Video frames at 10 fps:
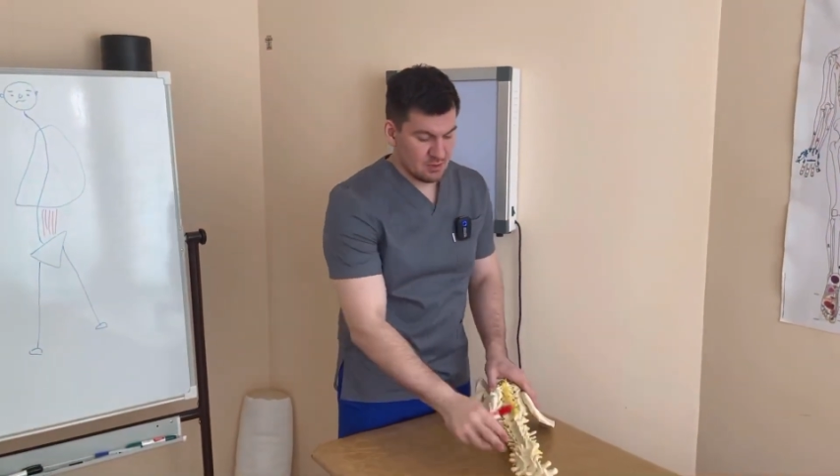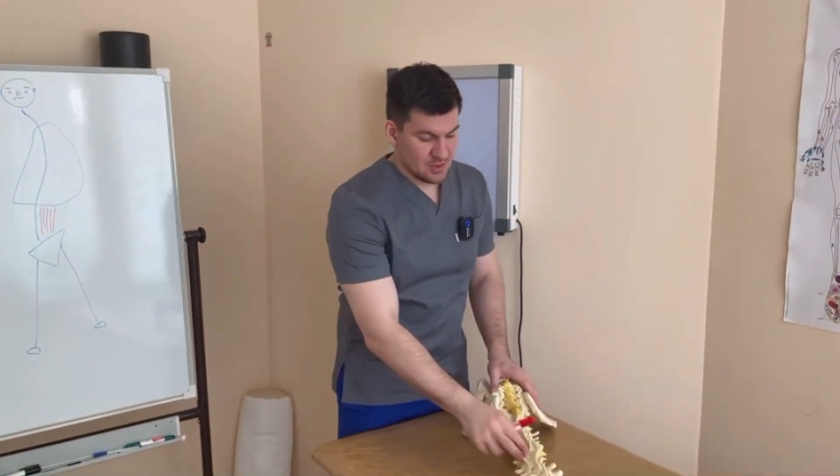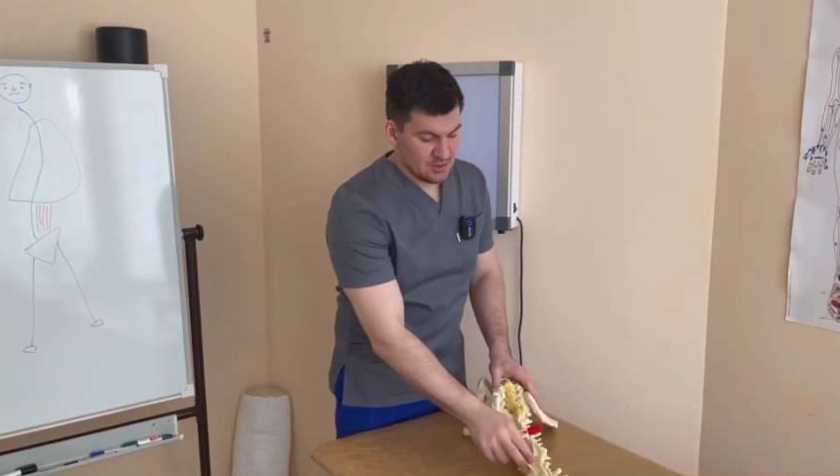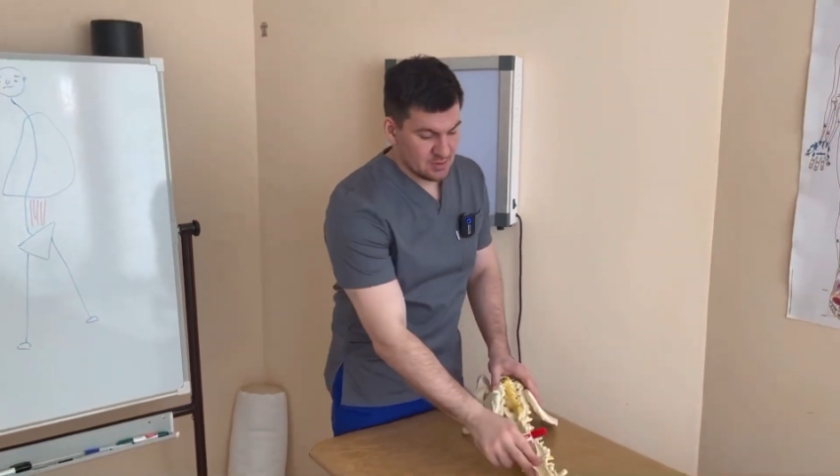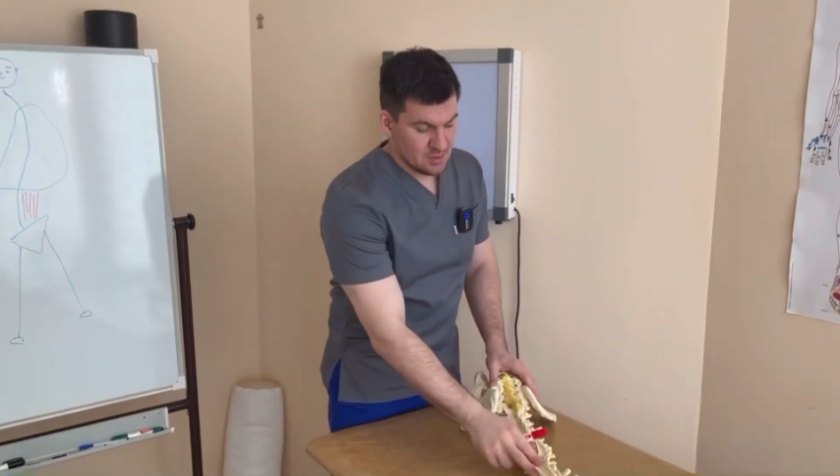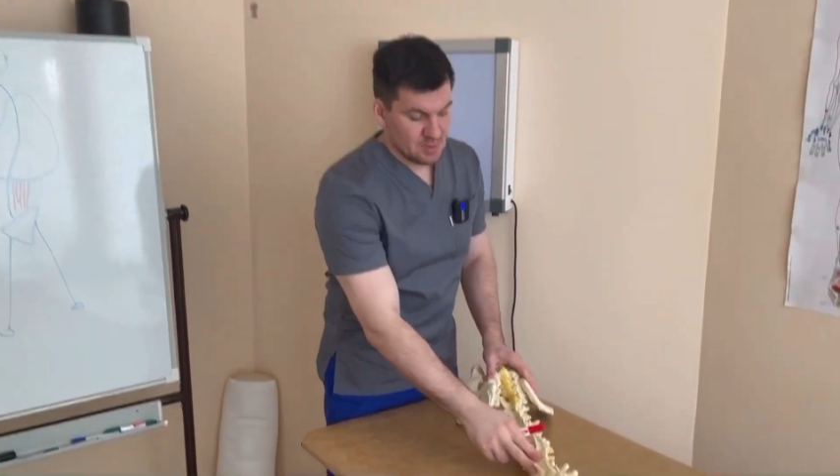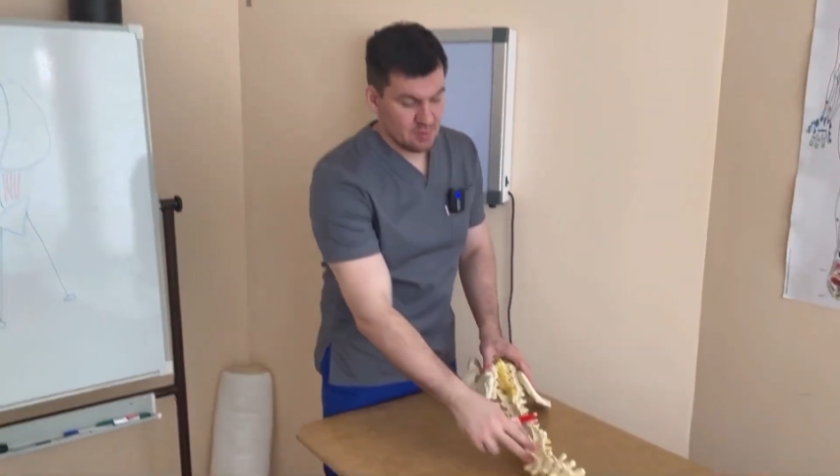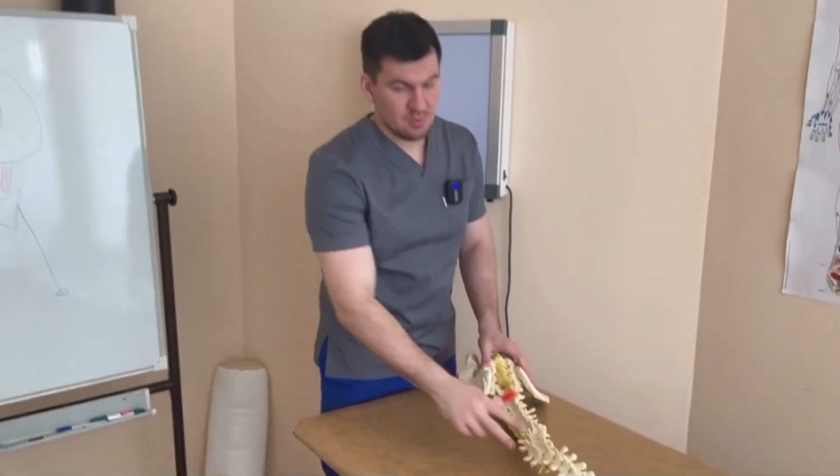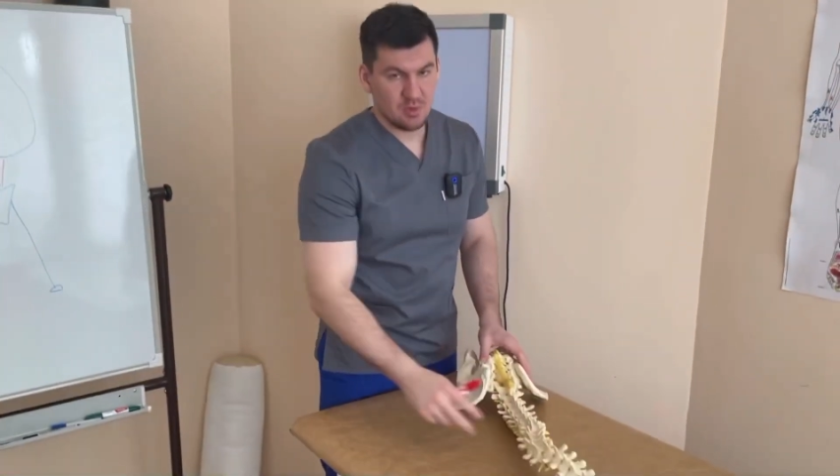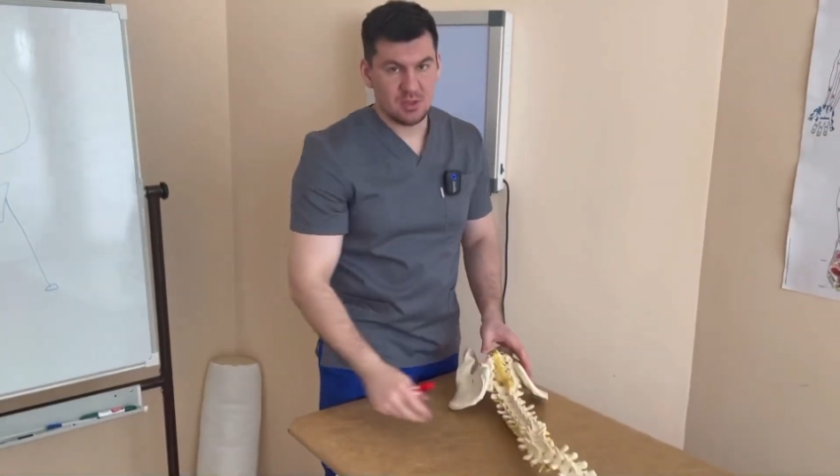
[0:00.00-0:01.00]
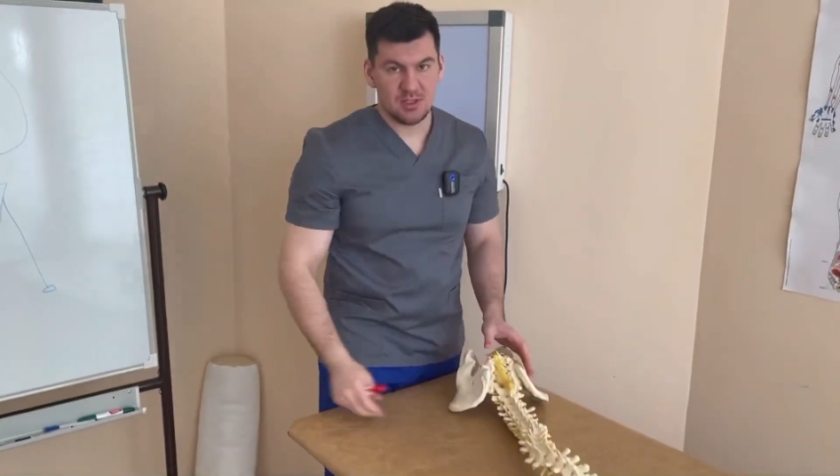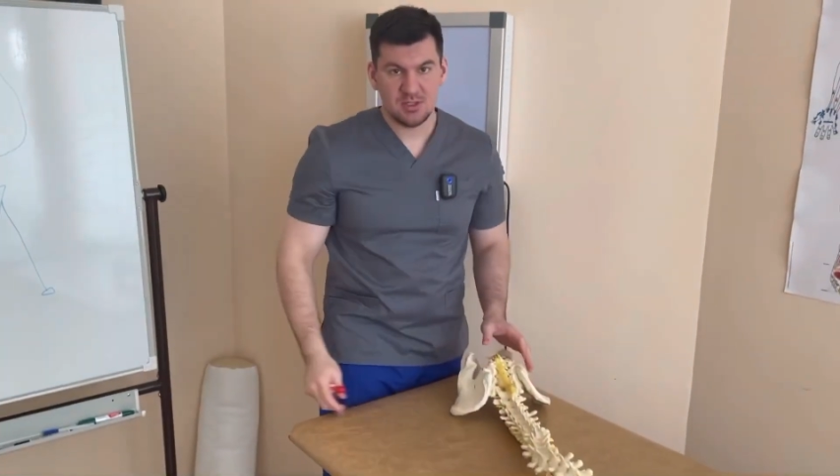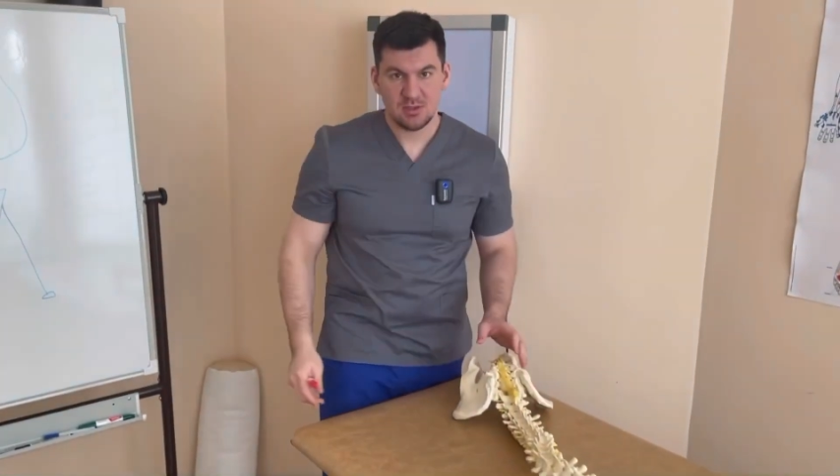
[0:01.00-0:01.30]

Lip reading: is more obedient